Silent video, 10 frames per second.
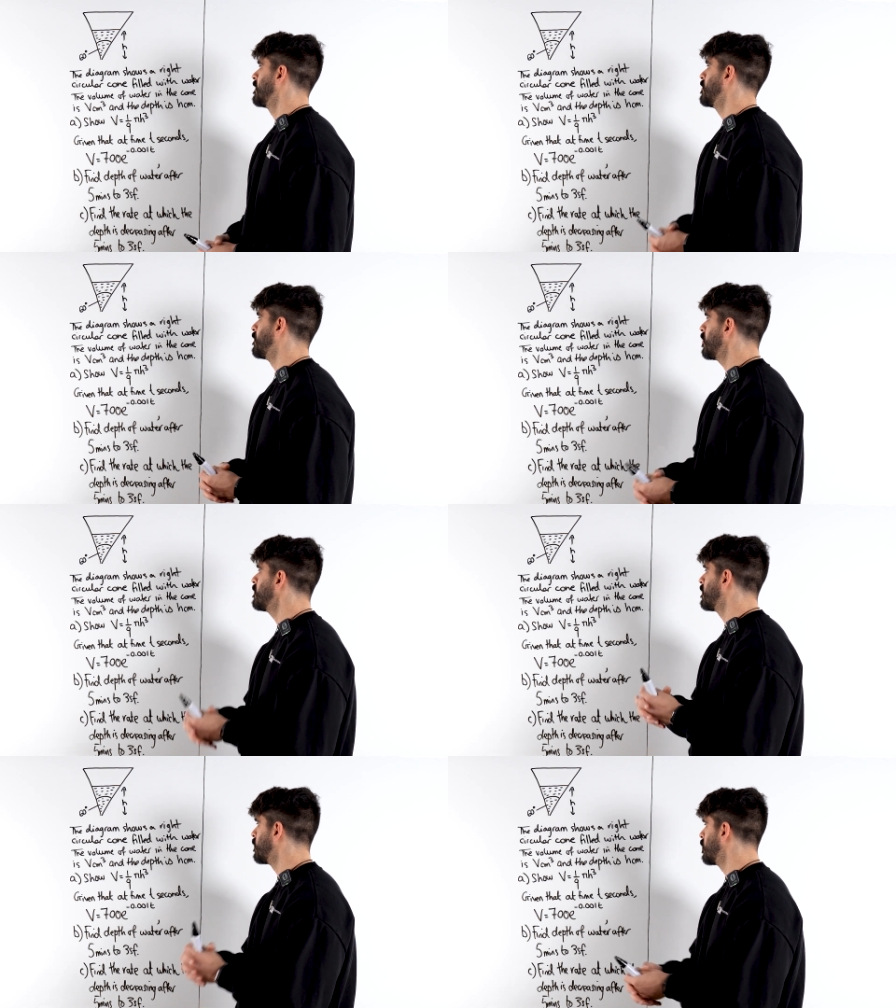The
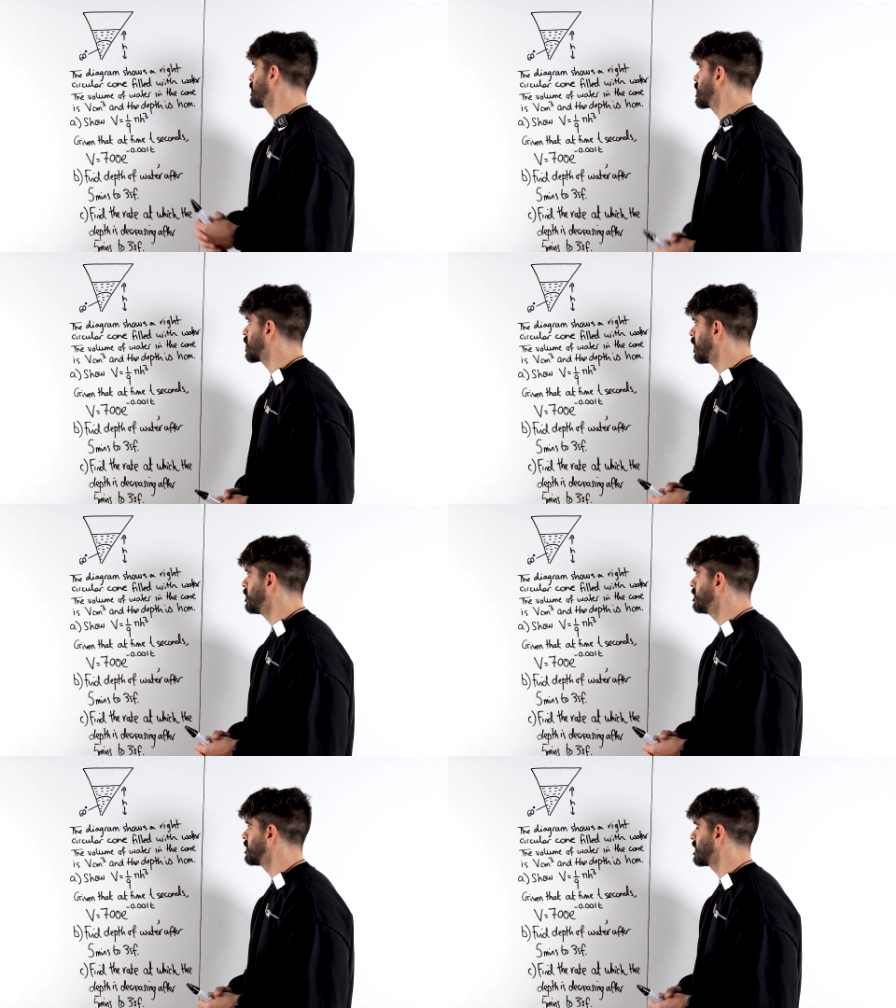volume of water in the
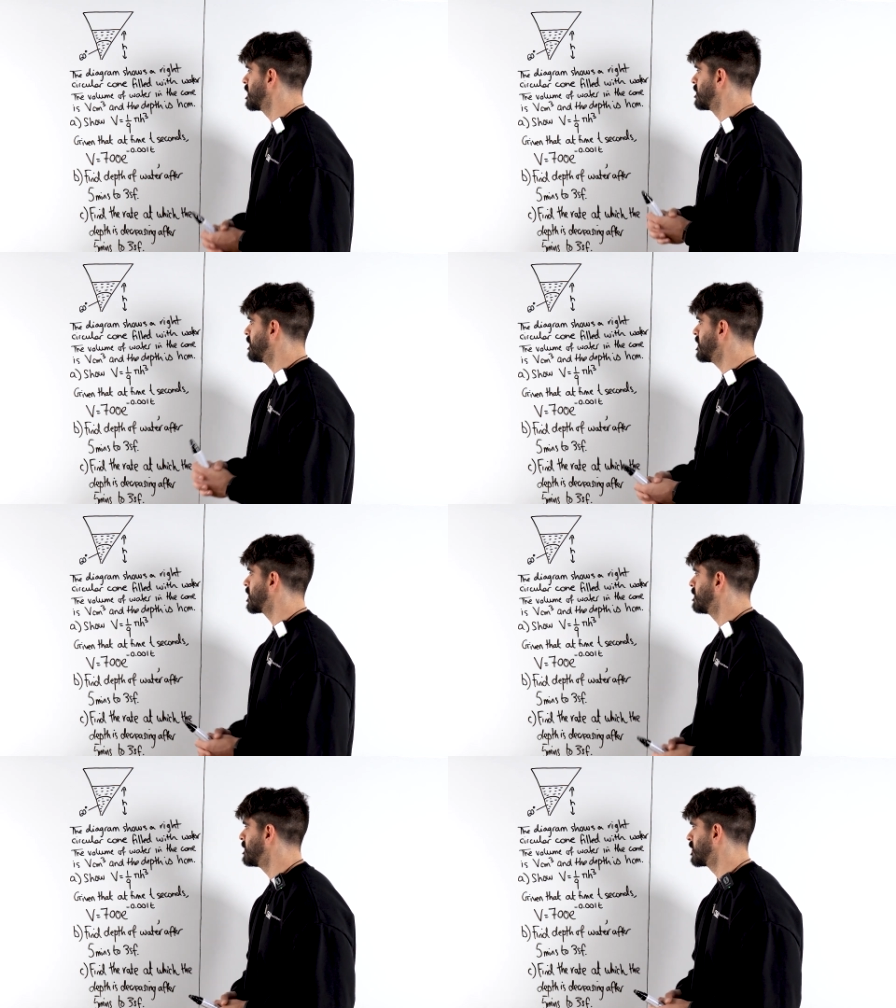cone is V
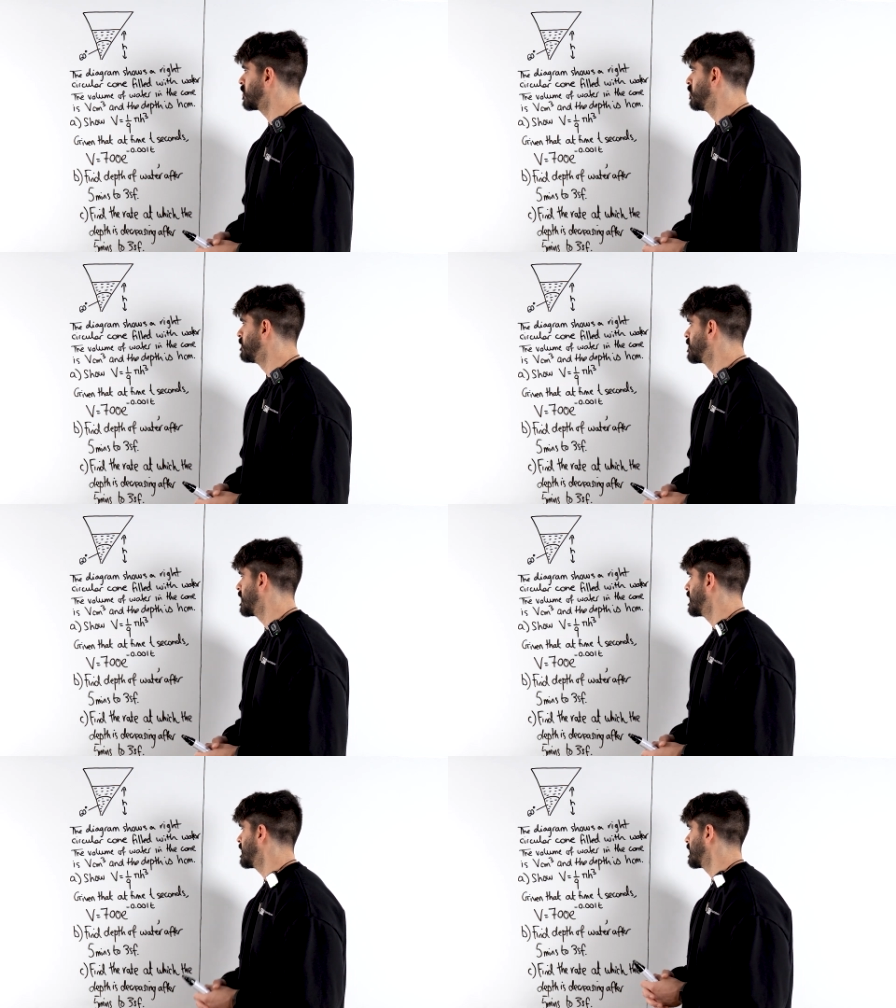centimeter cubed
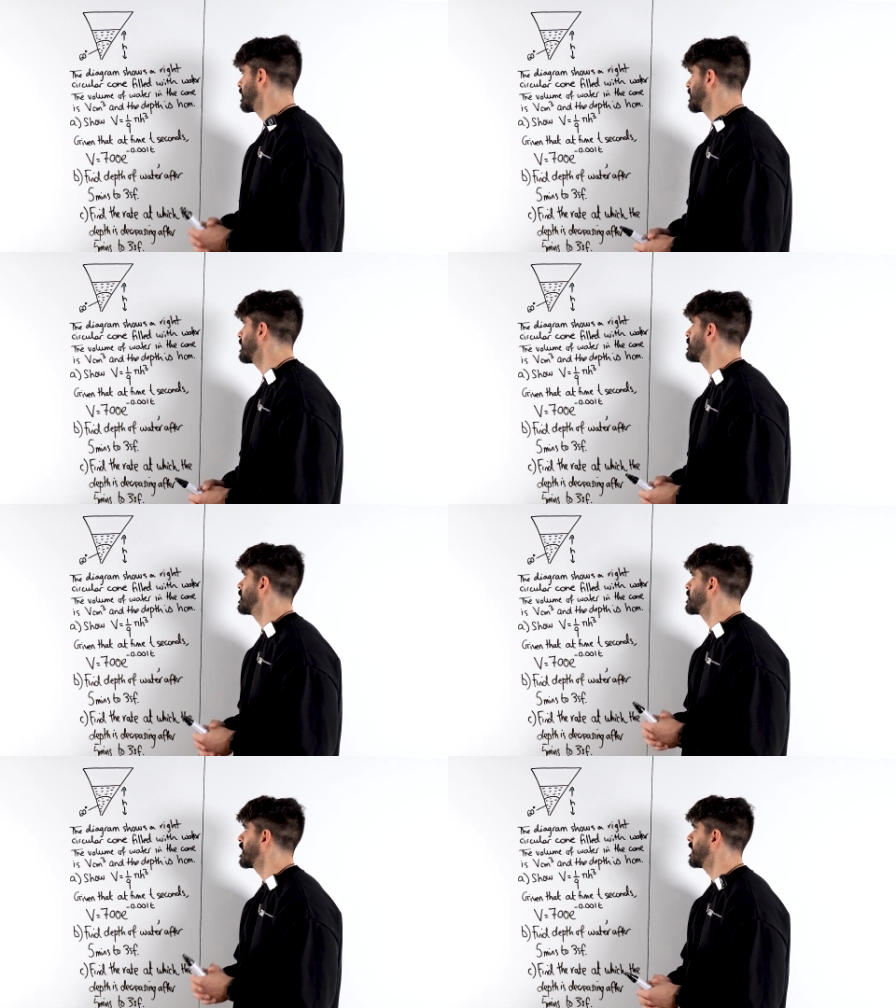and the depth
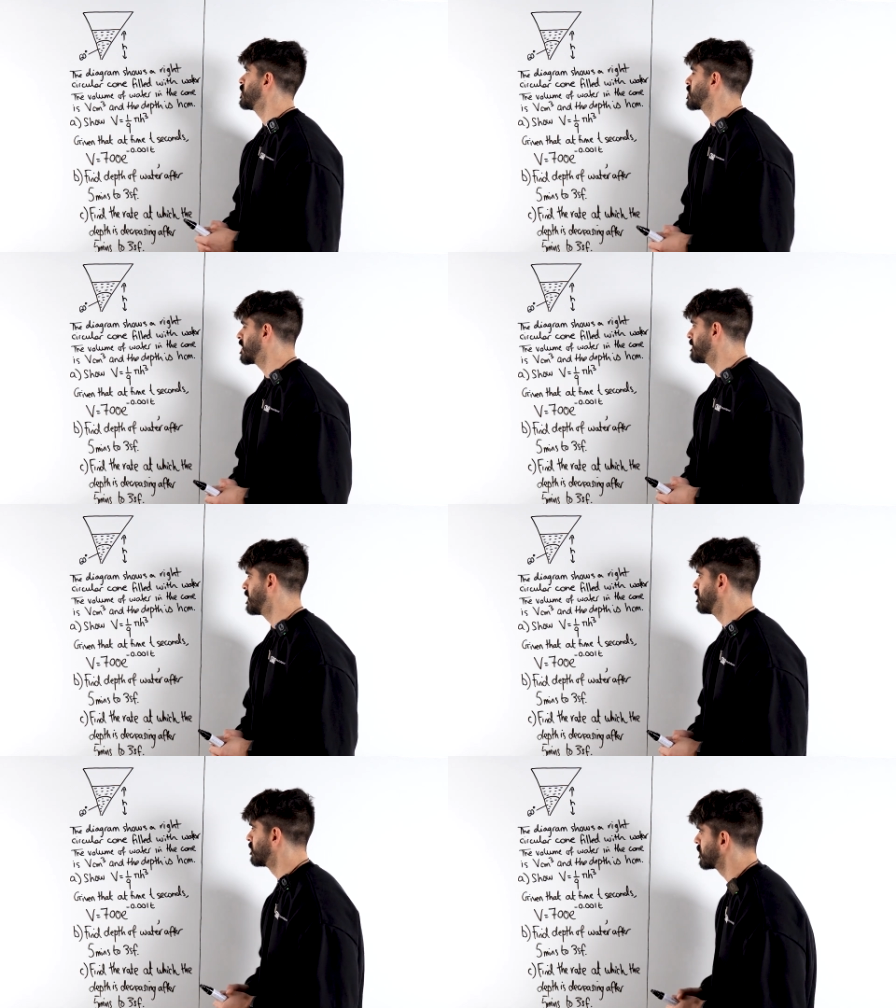is H
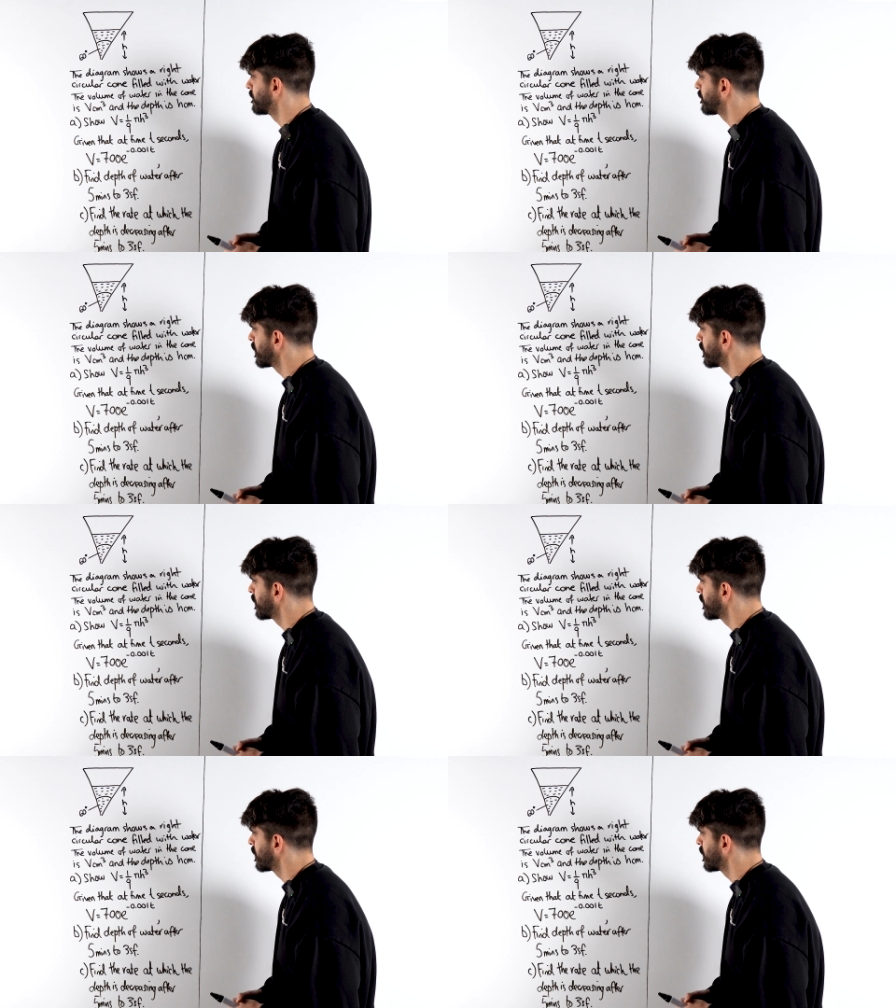centimeters.